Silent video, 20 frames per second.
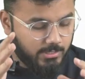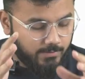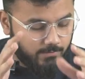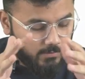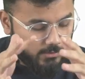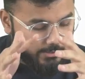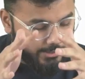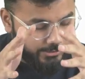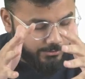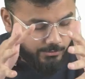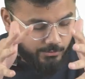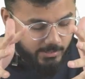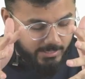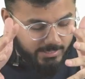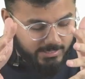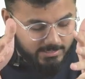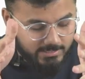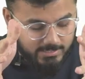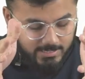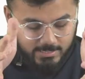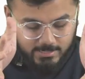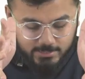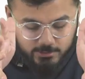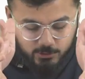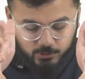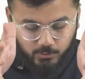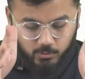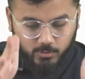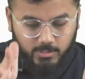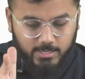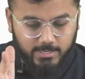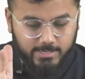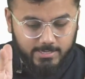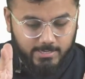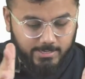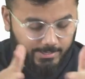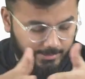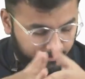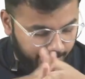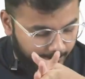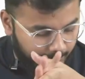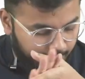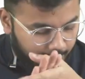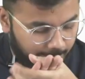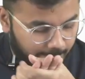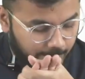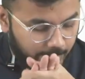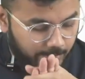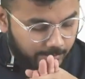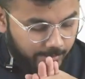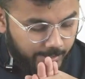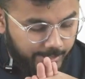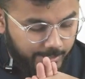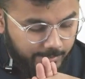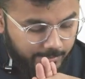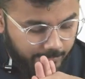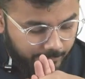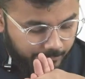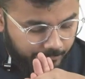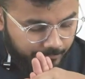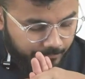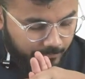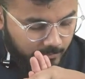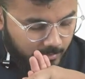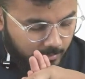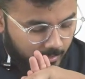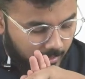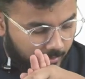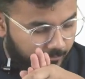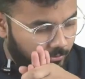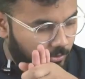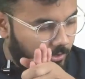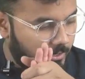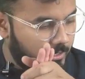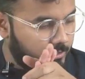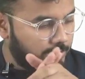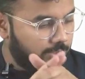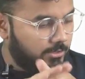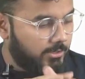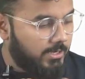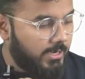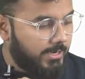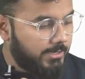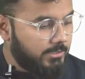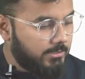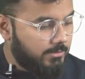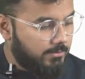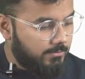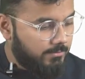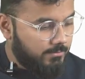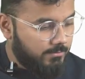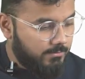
I want you to understand it so clearly, right? Have you understood, guys?